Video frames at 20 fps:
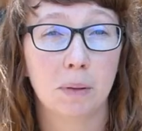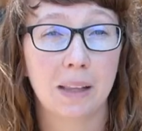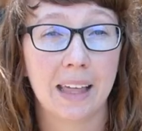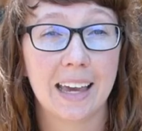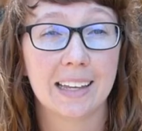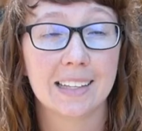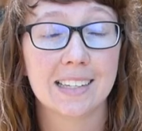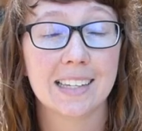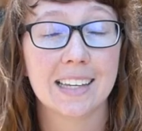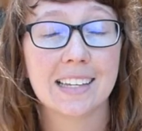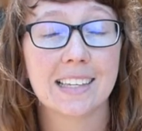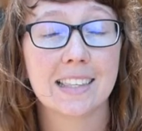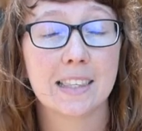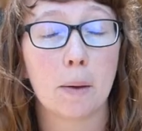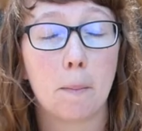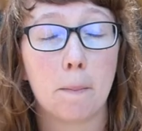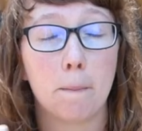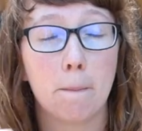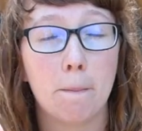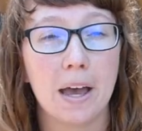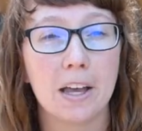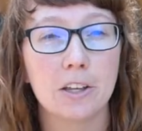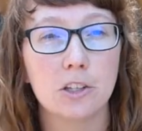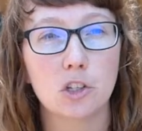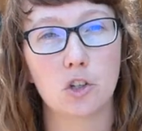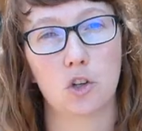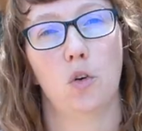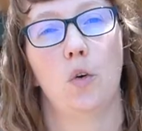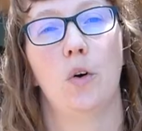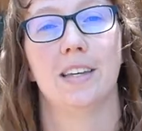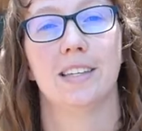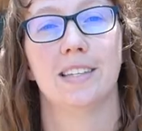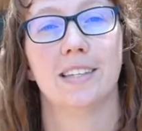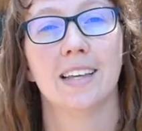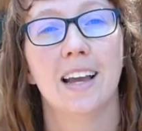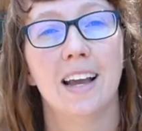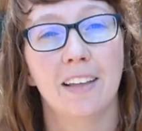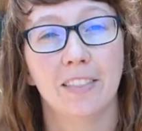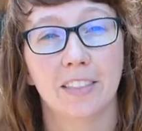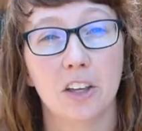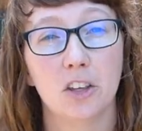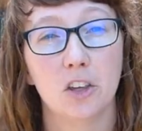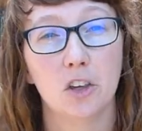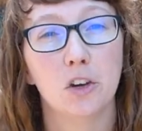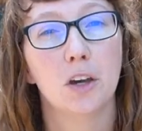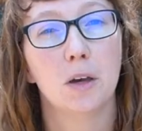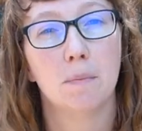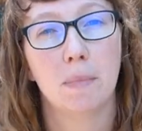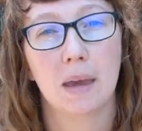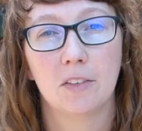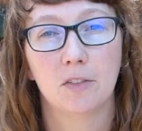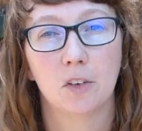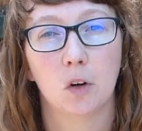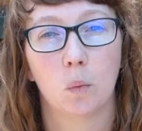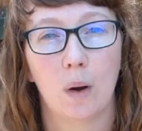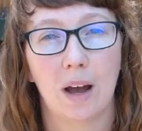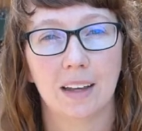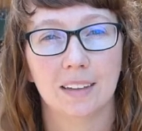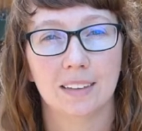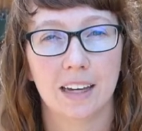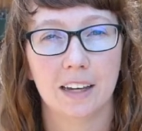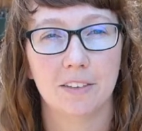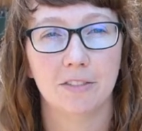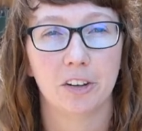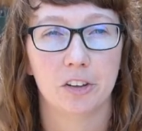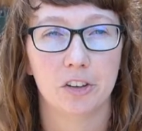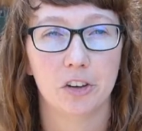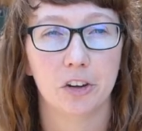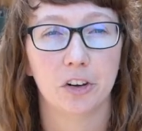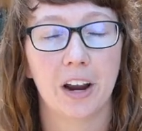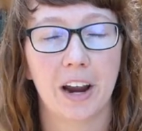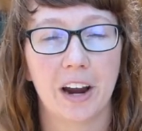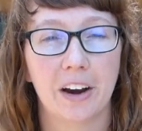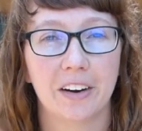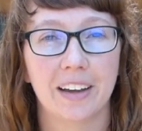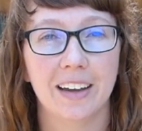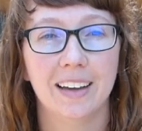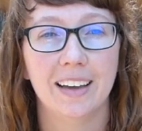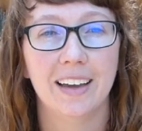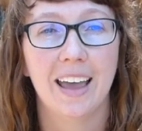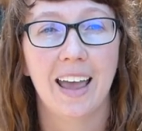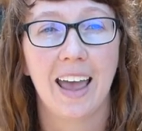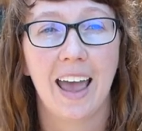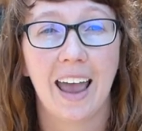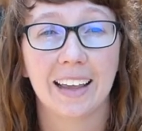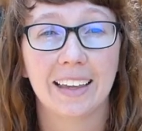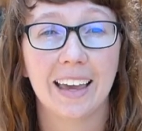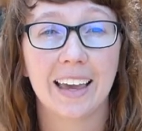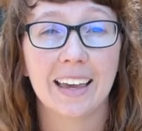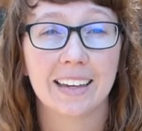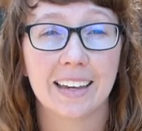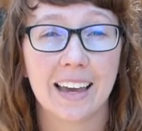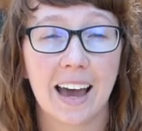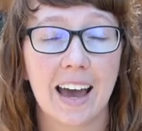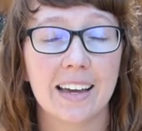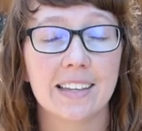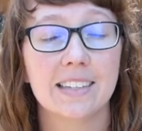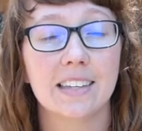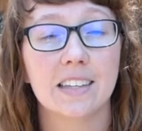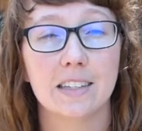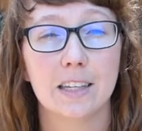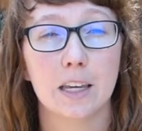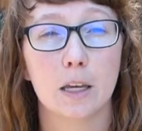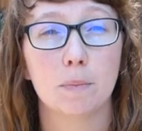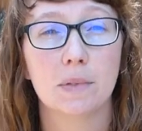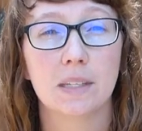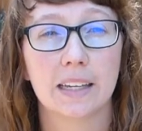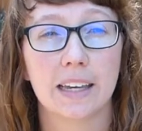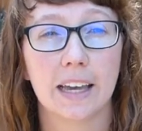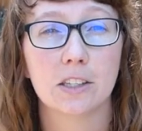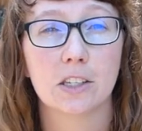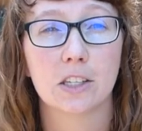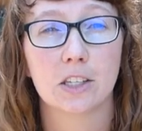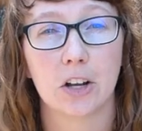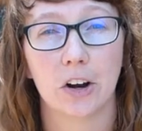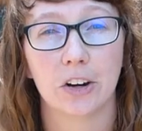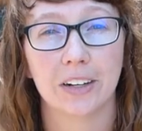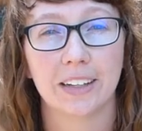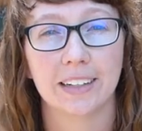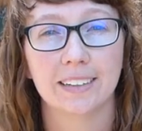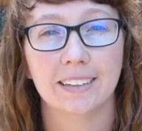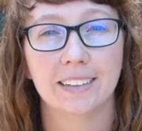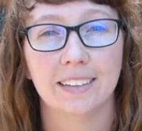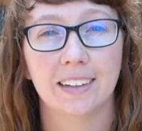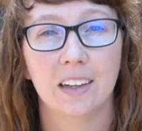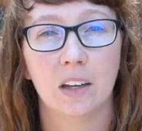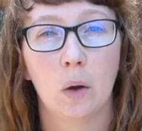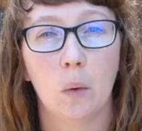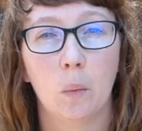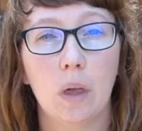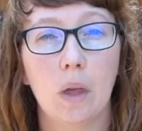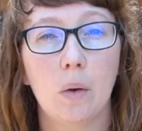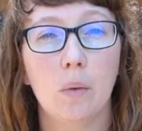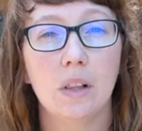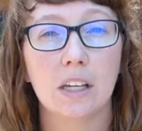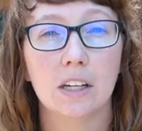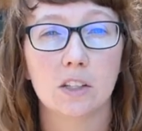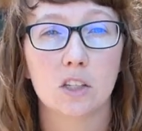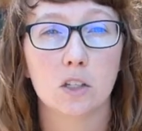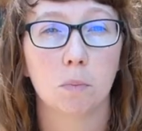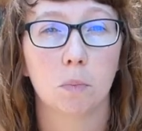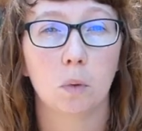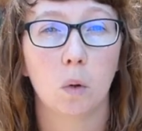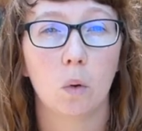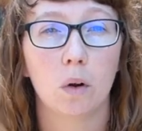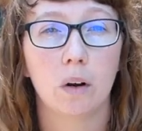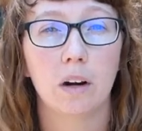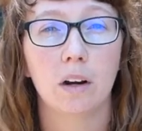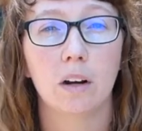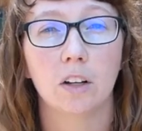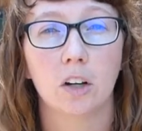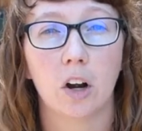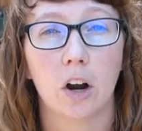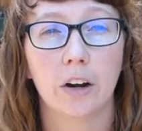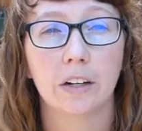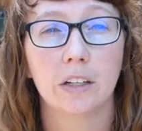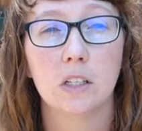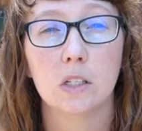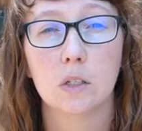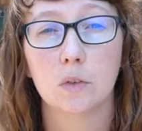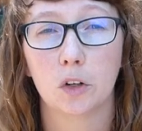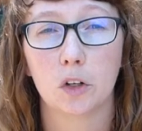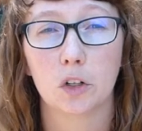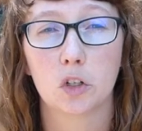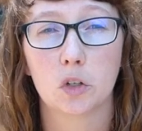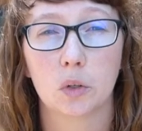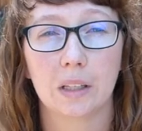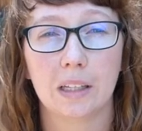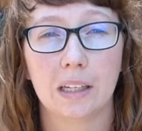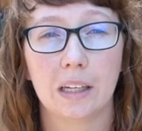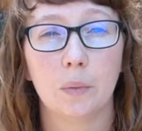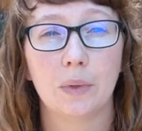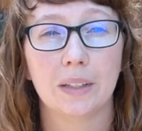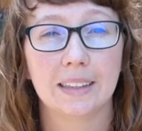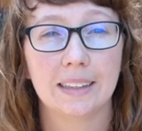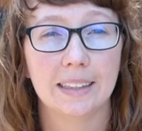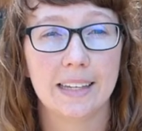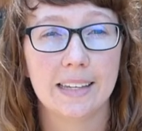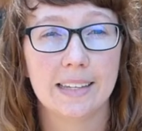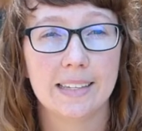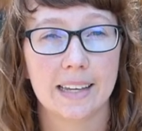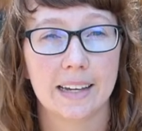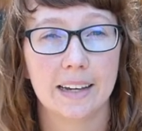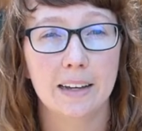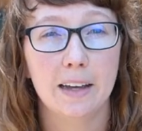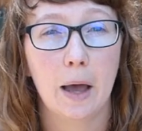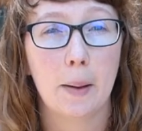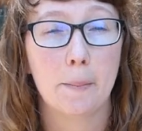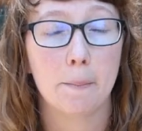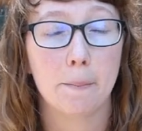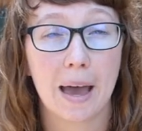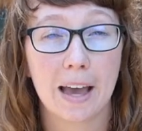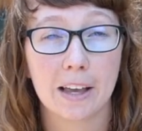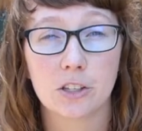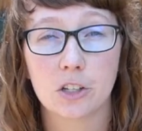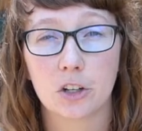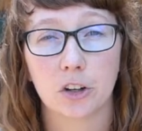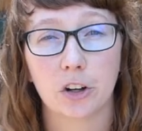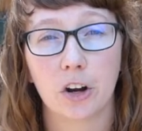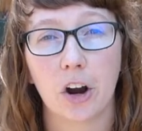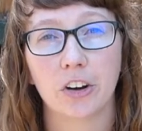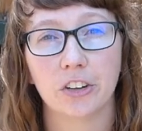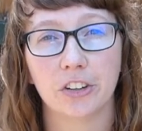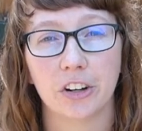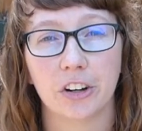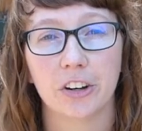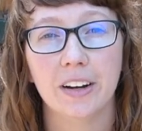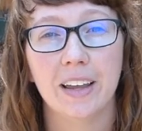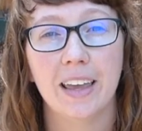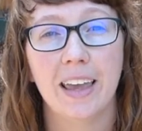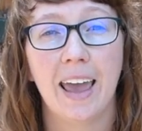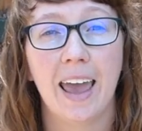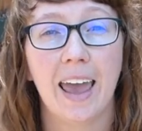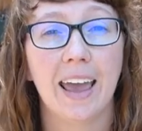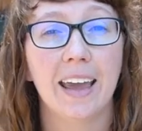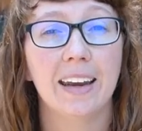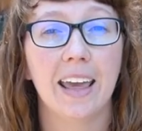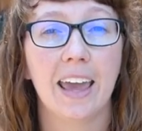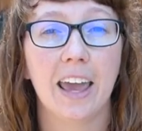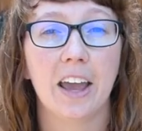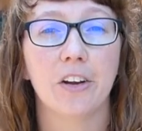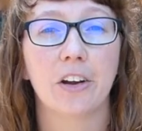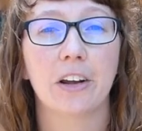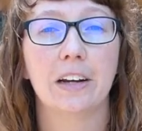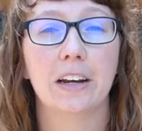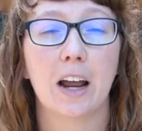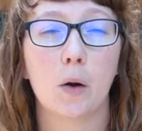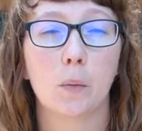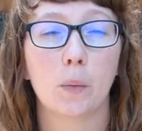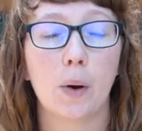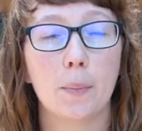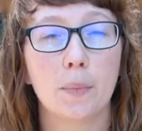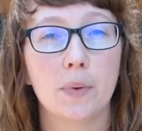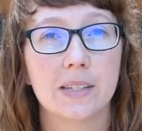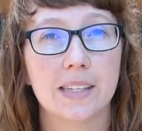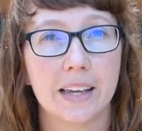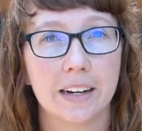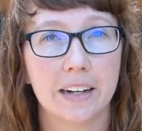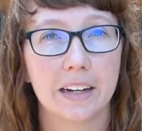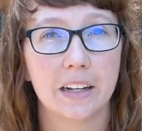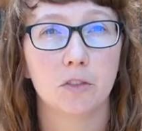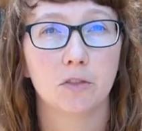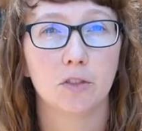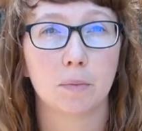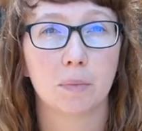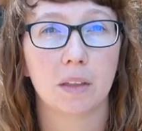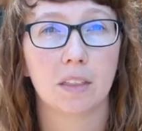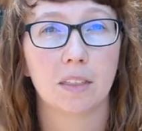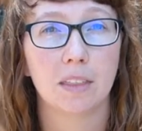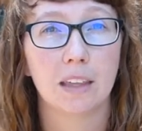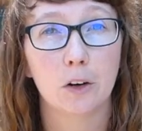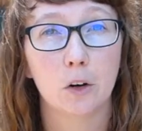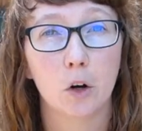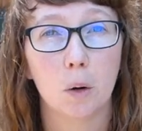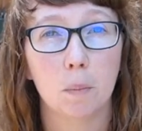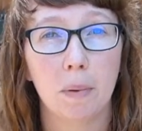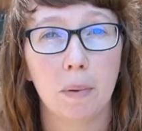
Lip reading: plants is the best choice that you can make for wildlife in your area, and get guides and tips to get started. We will explore gardens virtually with Lisa, a master gardener, and Aaron, a representative from the Theodore